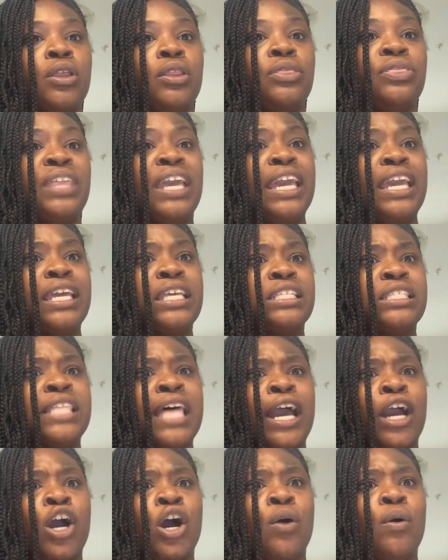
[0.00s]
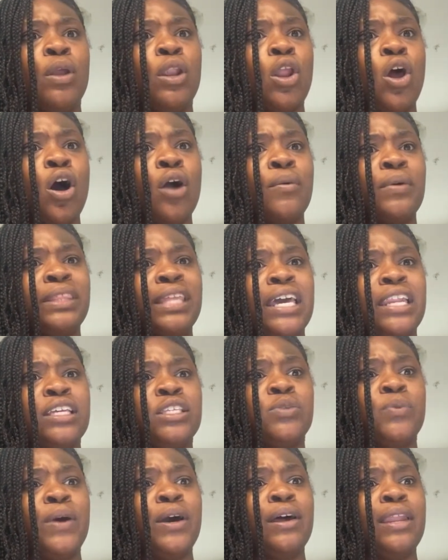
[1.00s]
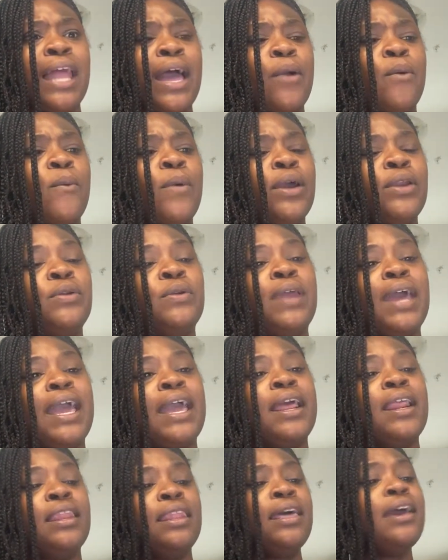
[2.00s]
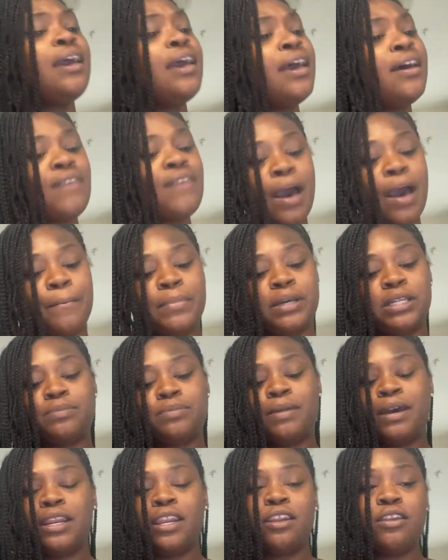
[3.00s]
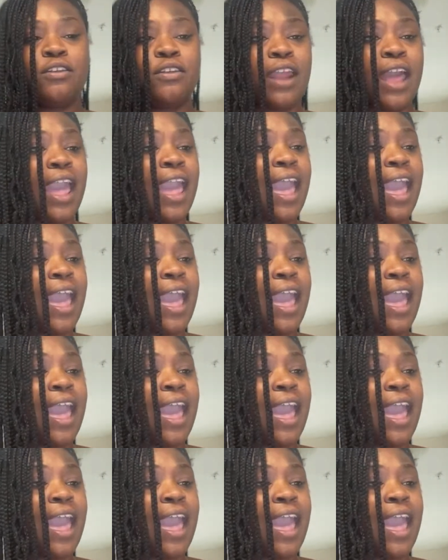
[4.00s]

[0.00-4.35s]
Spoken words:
things that go along with that as well. Like, where do they live? How much money do they